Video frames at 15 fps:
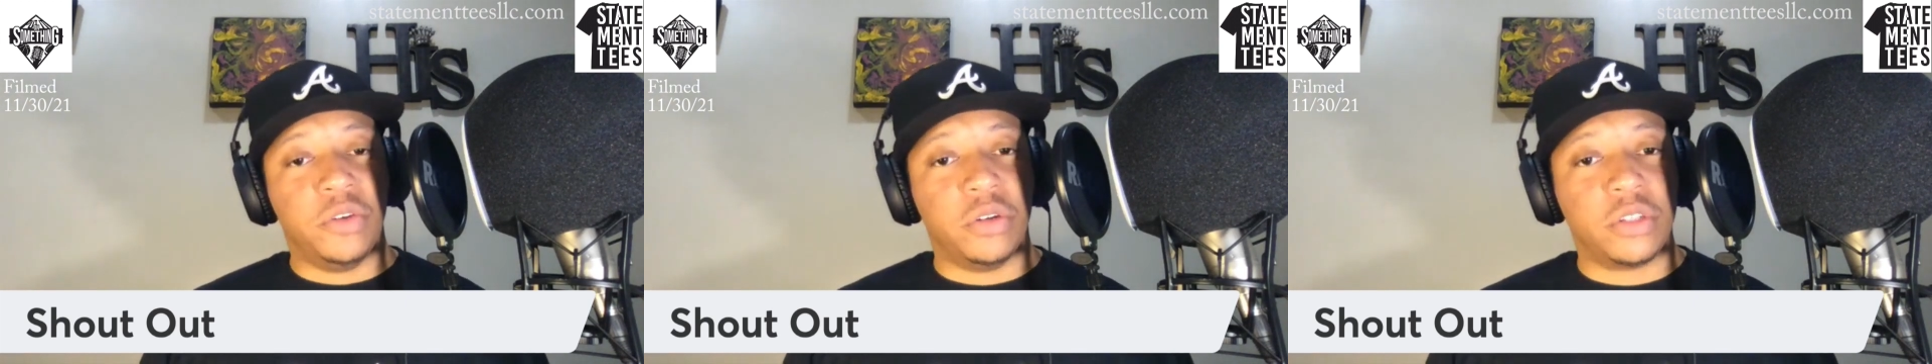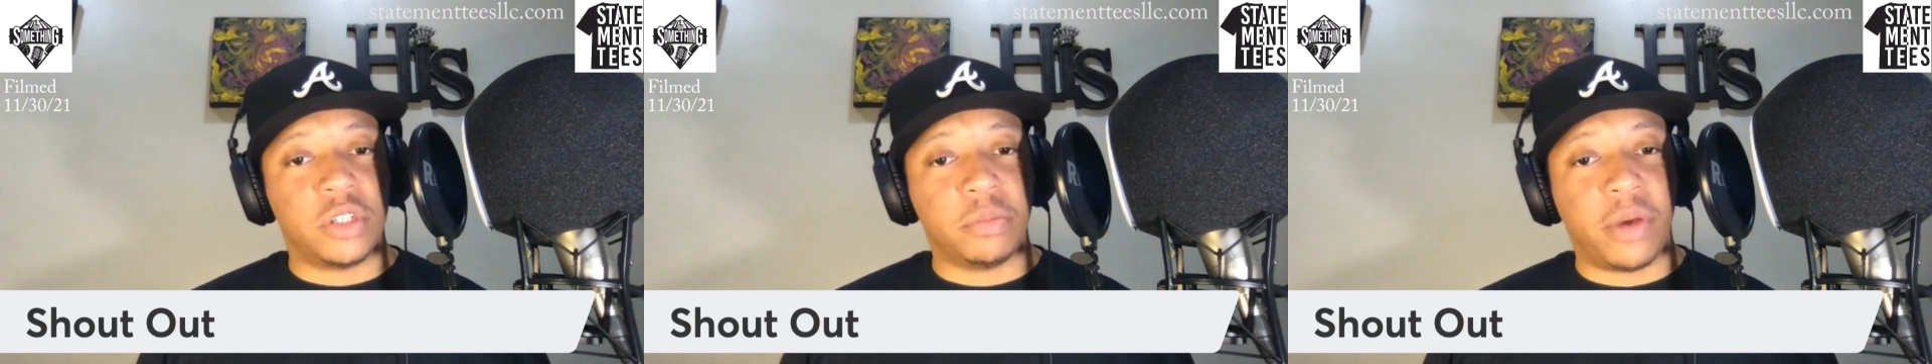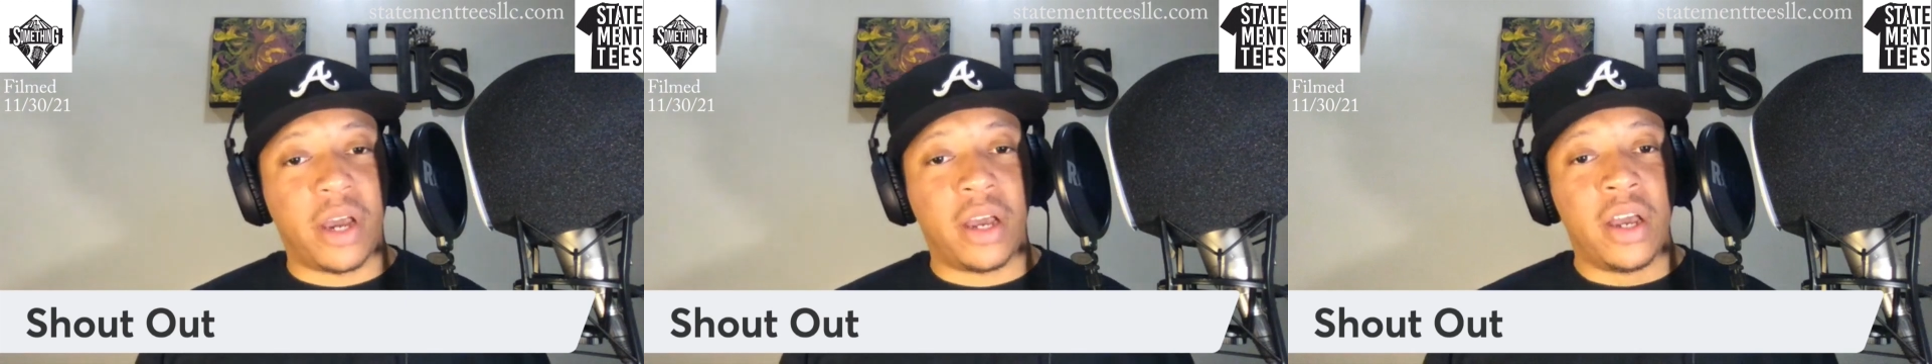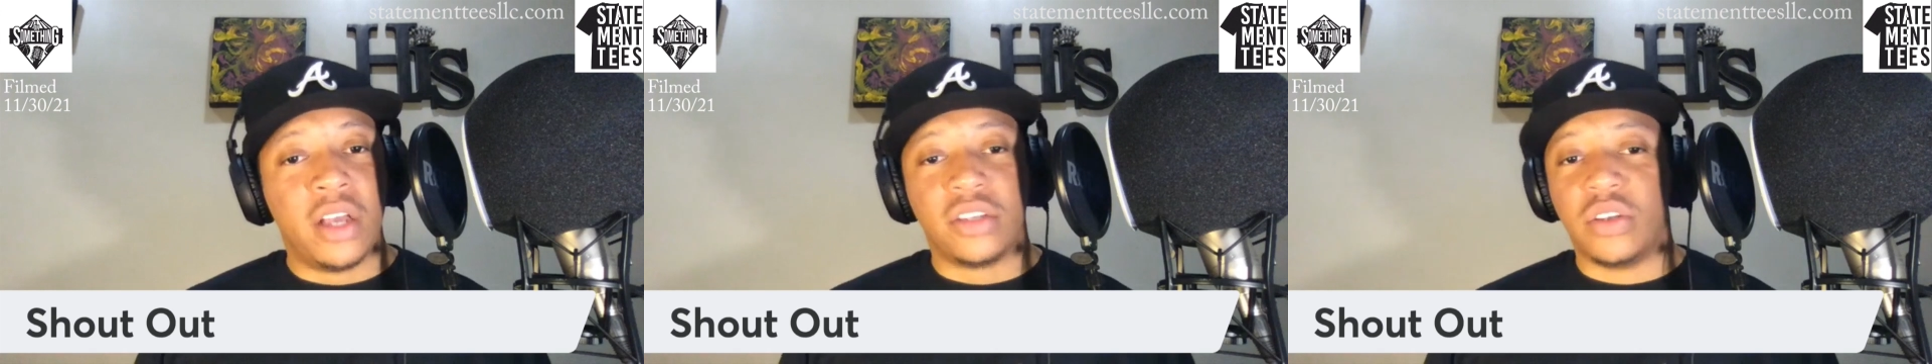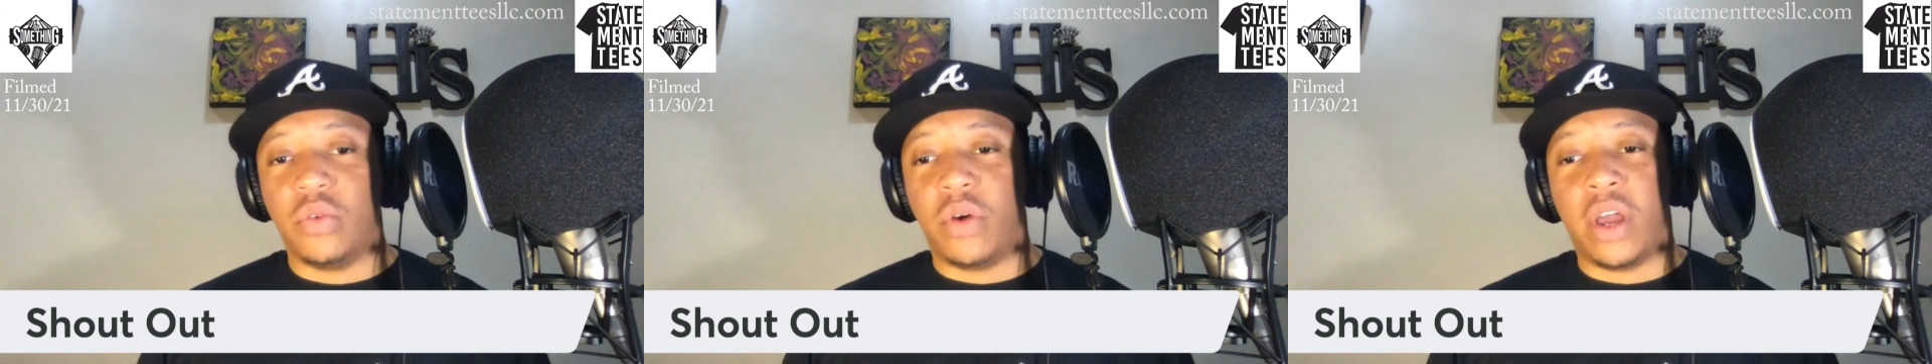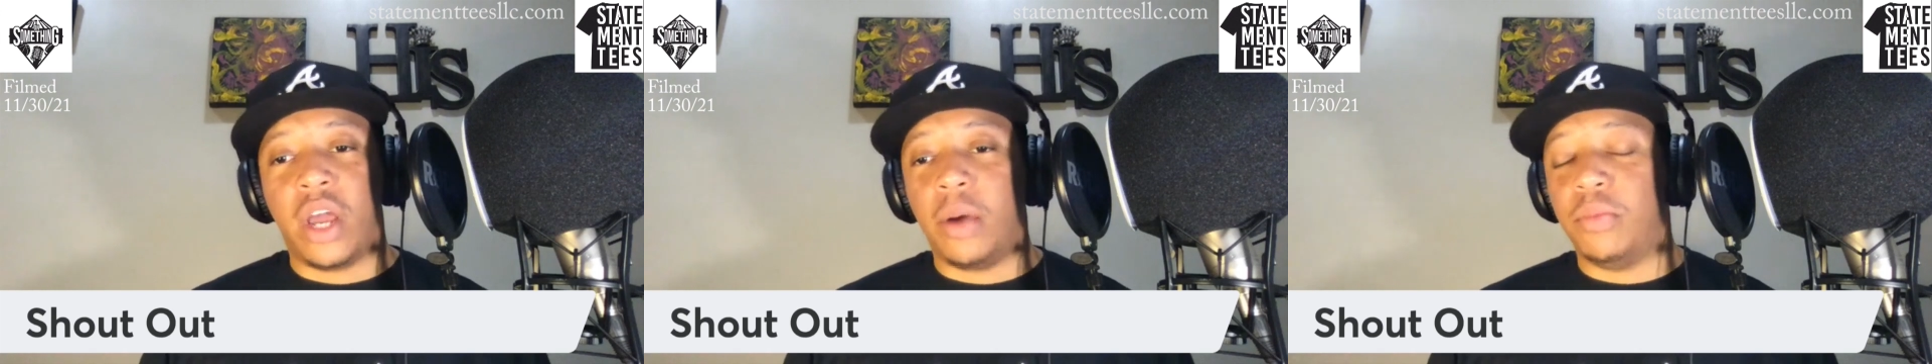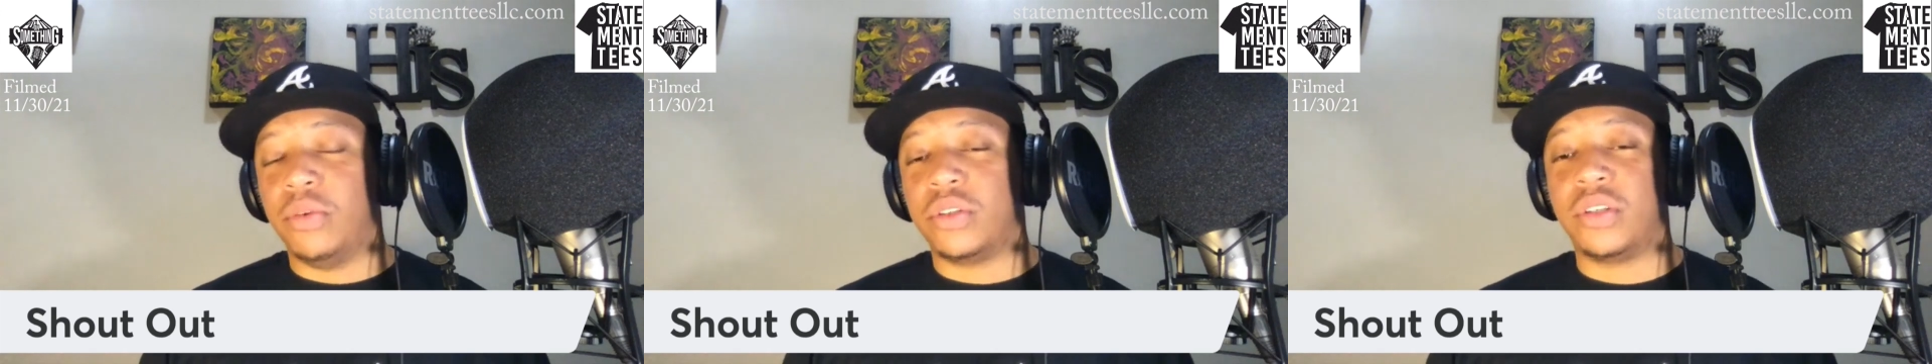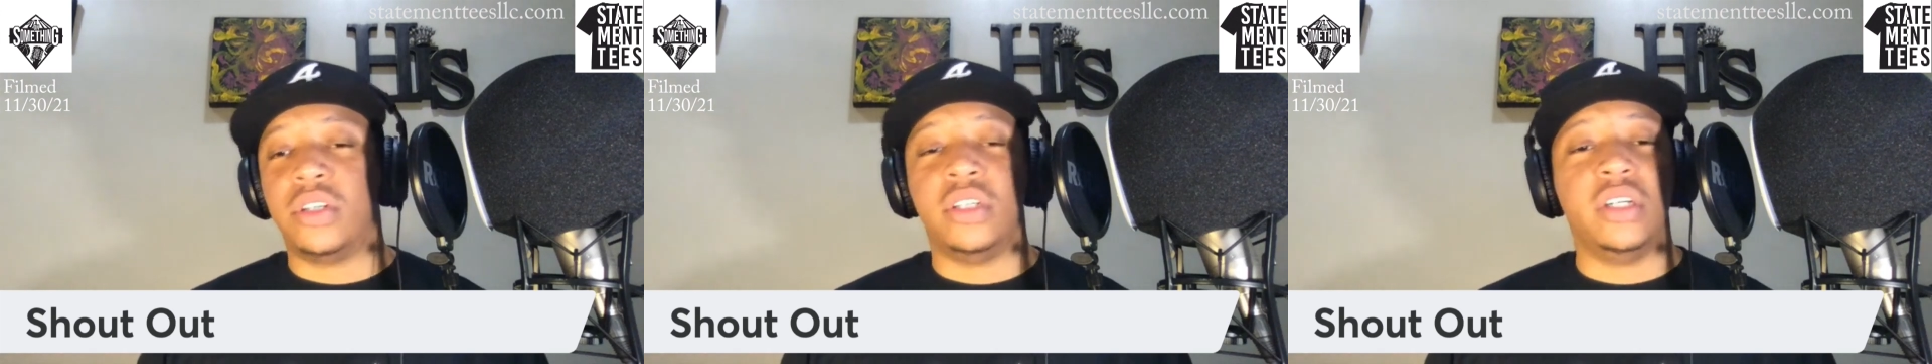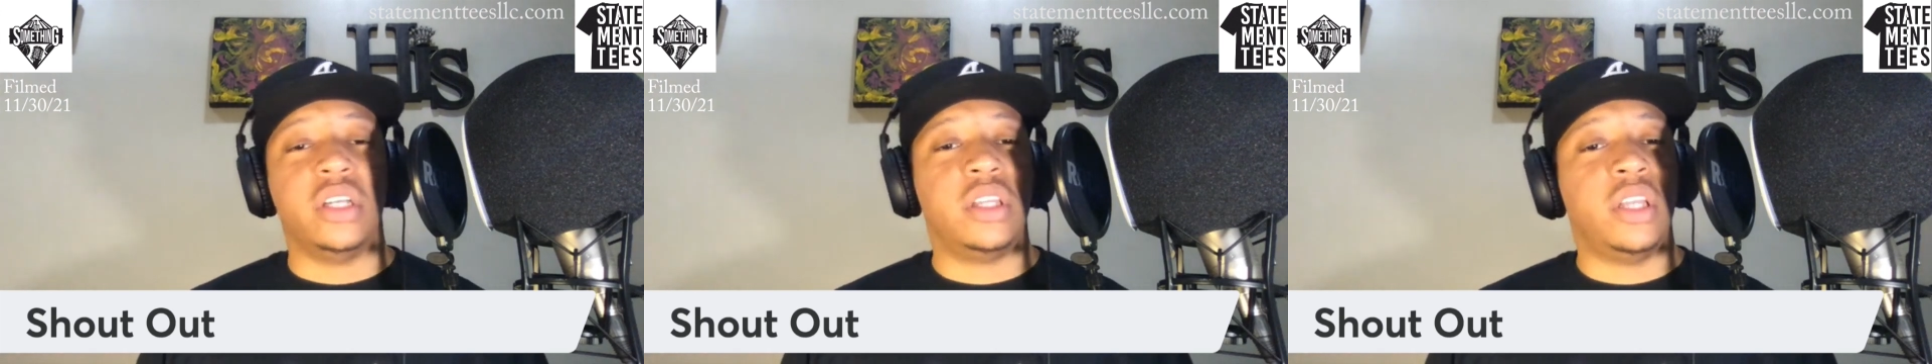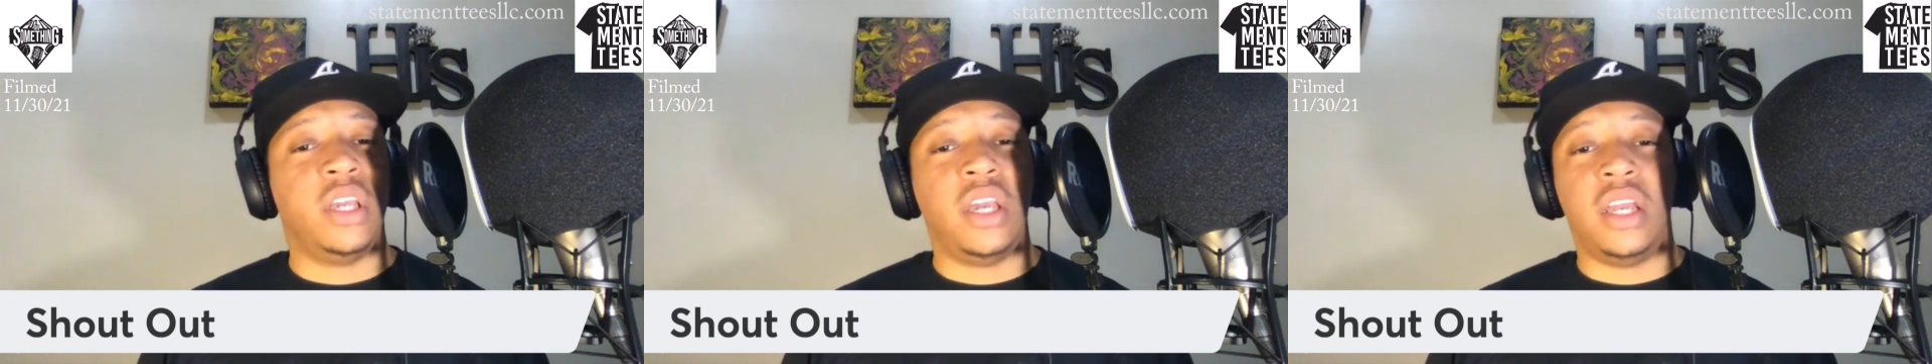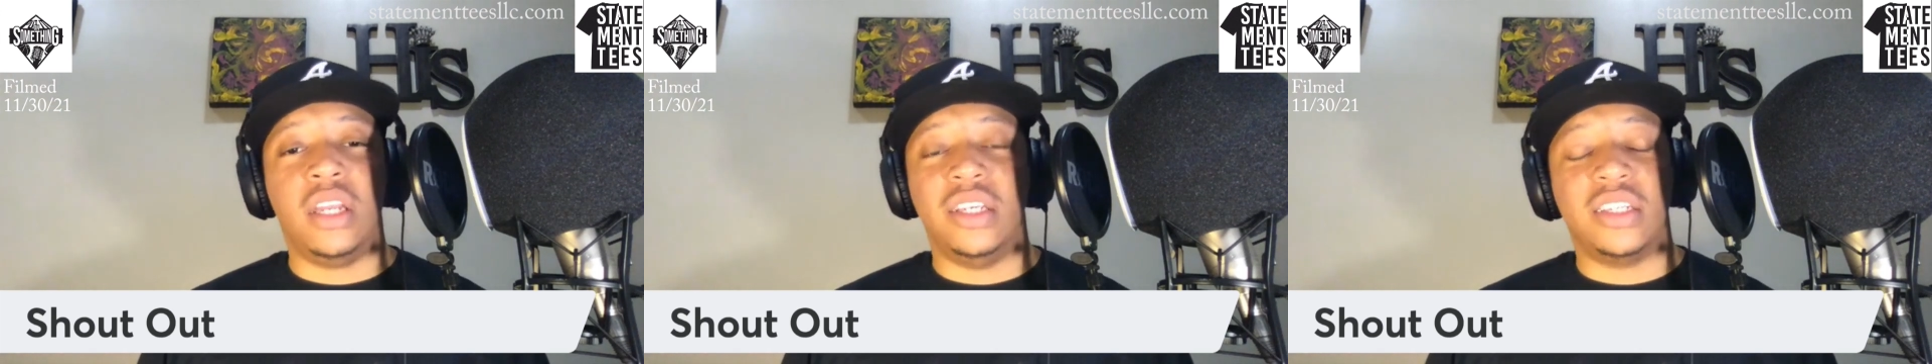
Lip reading: You know what I'm talking about? So Hemp was good then.